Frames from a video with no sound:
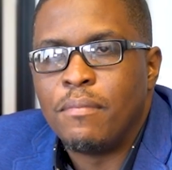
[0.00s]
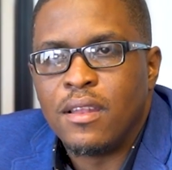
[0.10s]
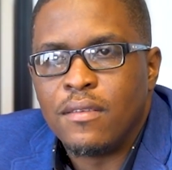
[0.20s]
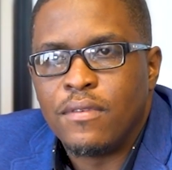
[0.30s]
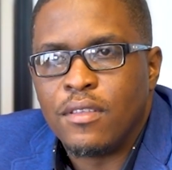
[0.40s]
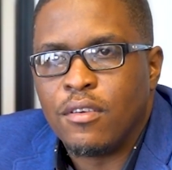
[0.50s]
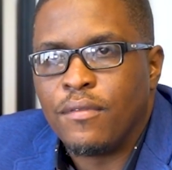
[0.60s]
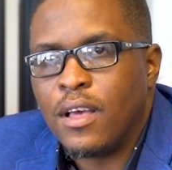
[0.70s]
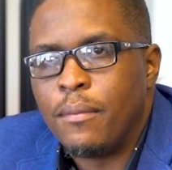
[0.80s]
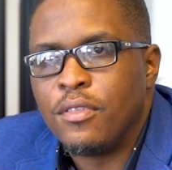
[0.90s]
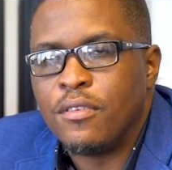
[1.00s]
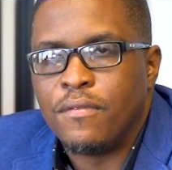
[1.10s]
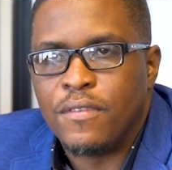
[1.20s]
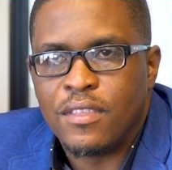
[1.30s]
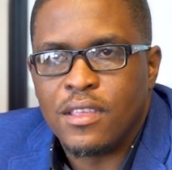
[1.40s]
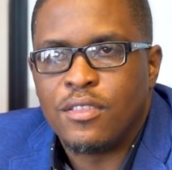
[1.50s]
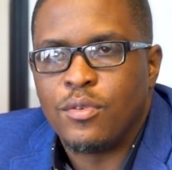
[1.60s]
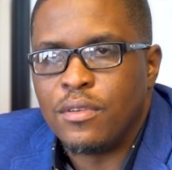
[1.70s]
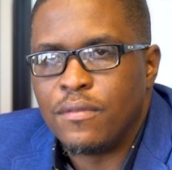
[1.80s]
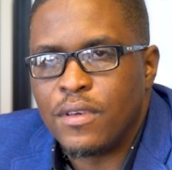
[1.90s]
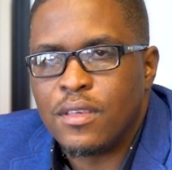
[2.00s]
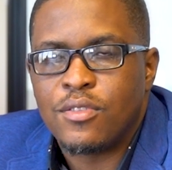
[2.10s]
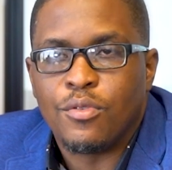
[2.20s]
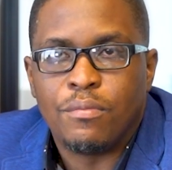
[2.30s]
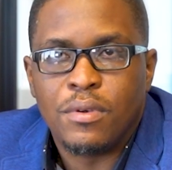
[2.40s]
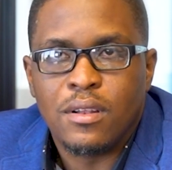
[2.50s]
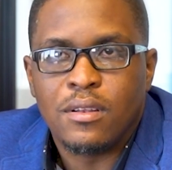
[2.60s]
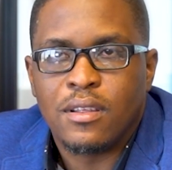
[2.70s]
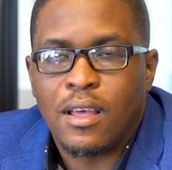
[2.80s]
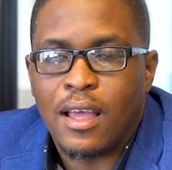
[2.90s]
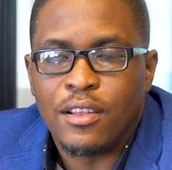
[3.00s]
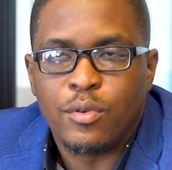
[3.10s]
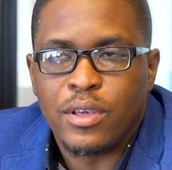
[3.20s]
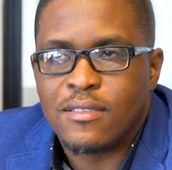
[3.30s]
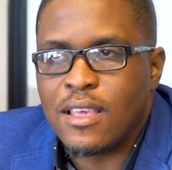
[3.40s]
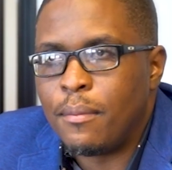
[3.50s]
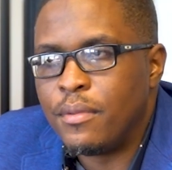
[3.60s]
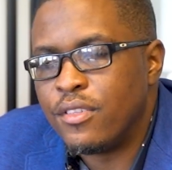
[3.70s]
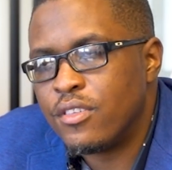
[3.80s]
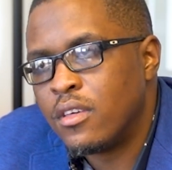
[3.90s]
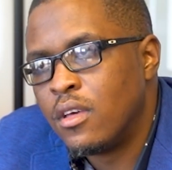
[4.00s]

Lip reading: benefit of coming to visit, to invest, to build, and to establish.